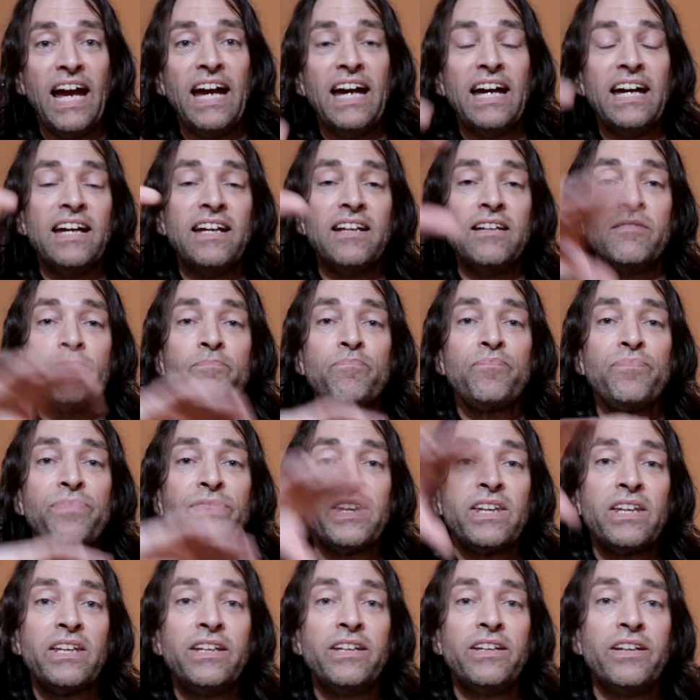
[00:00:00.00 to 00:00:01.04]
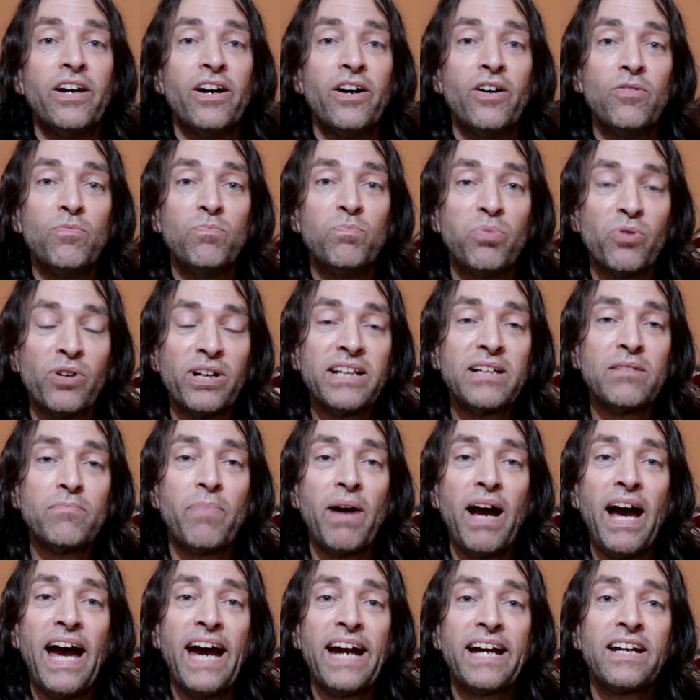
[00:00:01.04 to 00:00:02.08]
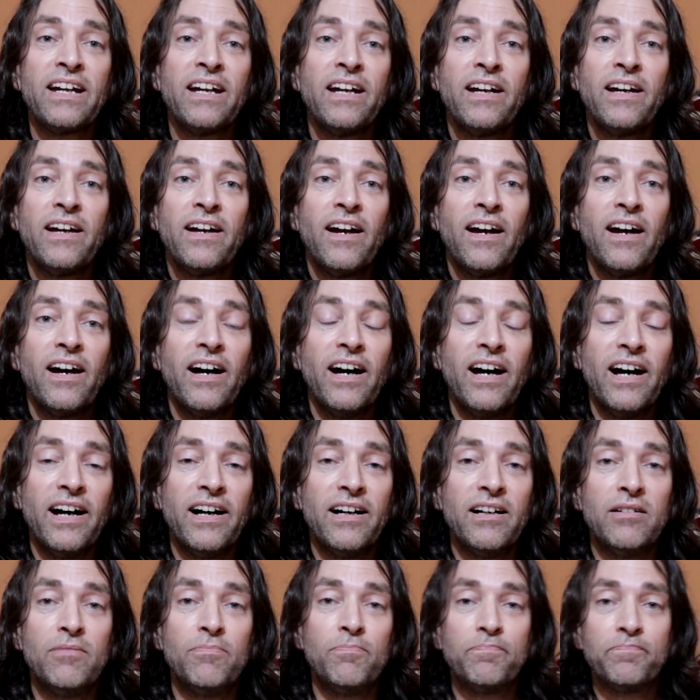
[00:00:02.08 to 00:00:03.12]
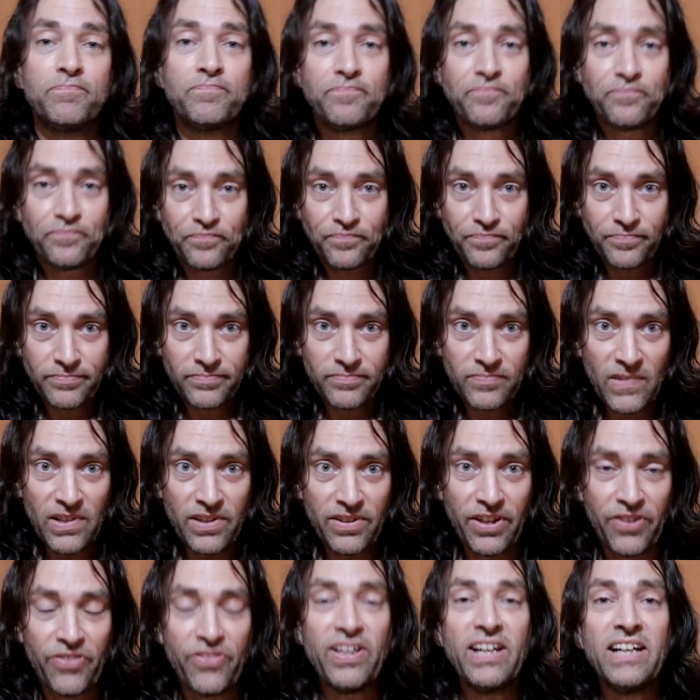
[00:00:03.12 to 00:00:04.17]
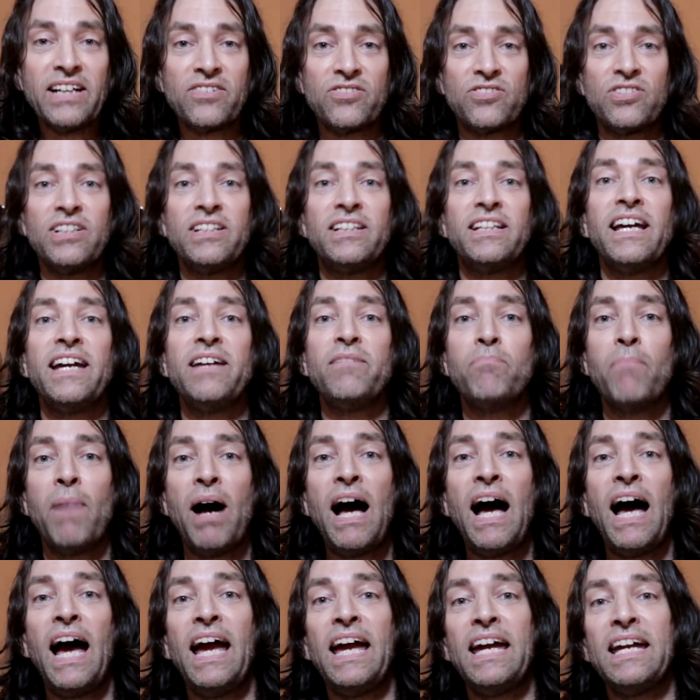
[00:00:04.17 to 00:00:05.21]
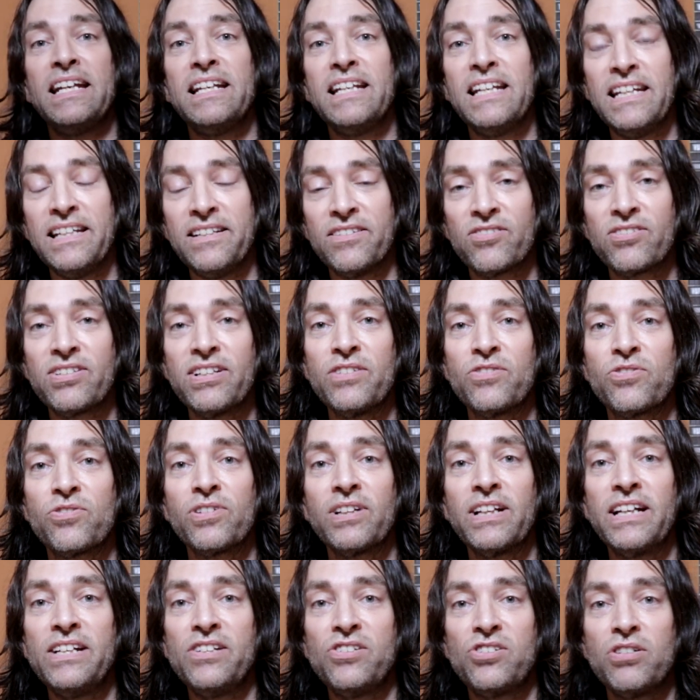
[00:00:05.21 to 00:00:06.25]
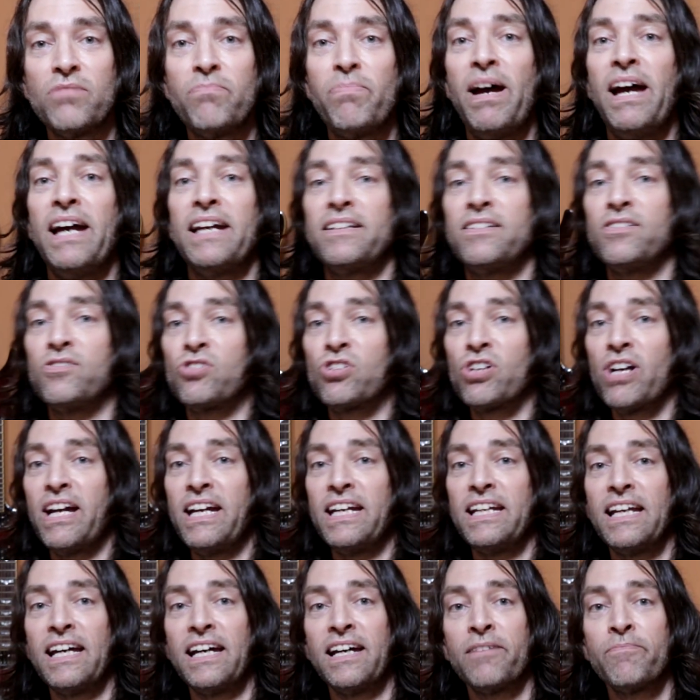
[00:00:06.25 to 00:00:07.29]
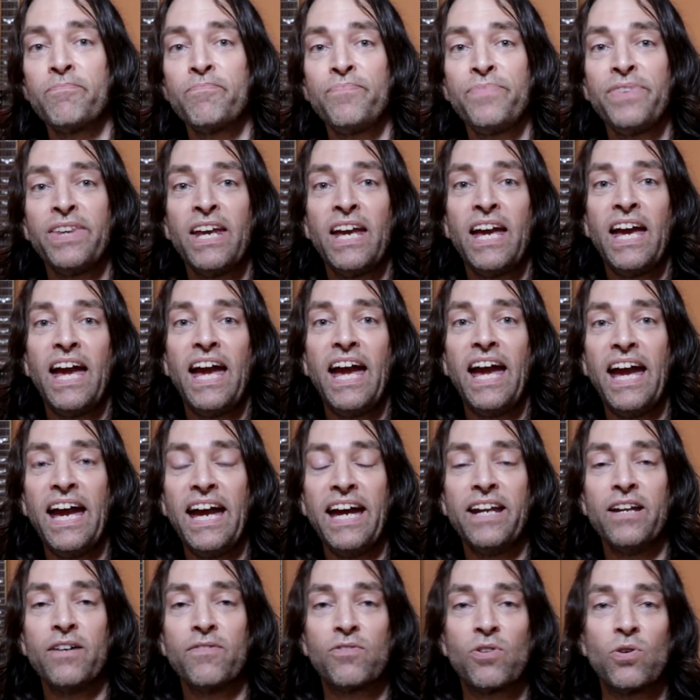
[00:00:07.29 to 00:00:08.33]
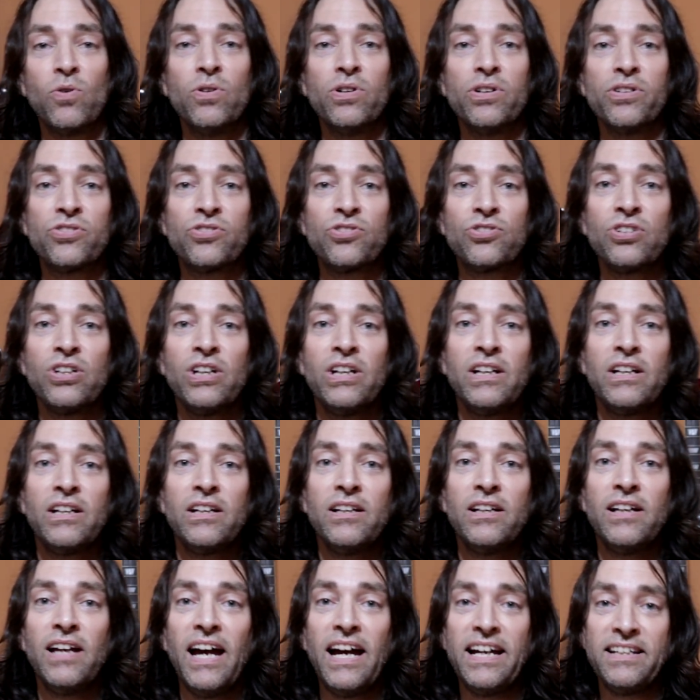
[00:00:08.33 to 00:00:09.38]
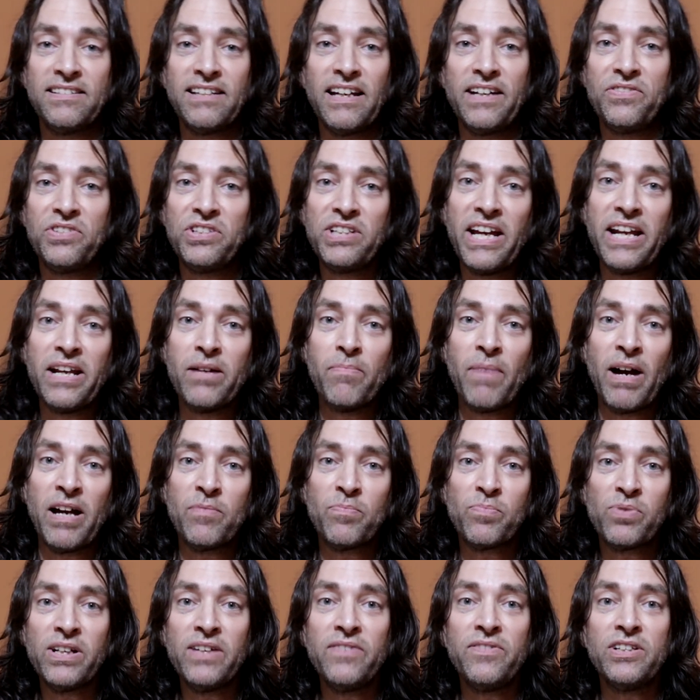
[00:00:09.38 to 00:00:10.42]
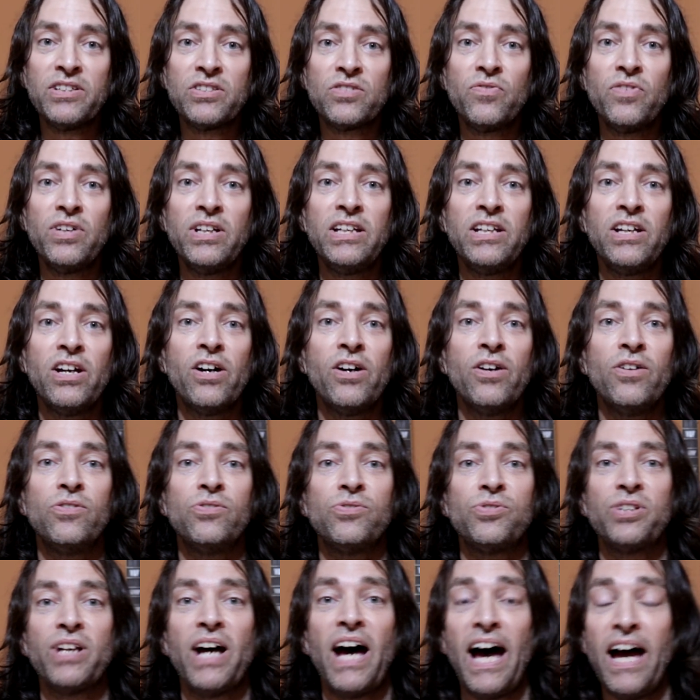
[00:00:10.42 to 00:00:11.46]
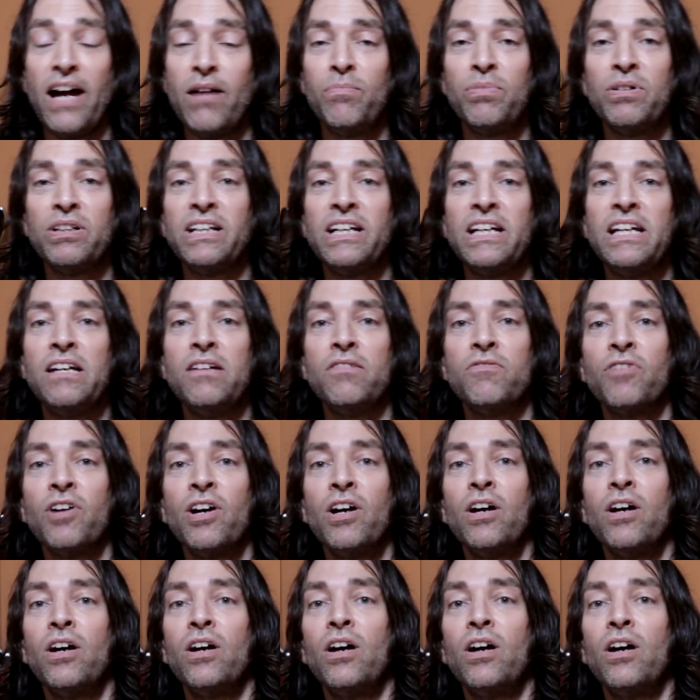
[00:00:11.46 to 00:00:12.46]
and, bring back the things that they mine in Central Asia back to China. And of course, as I've said in my previous videos, I believe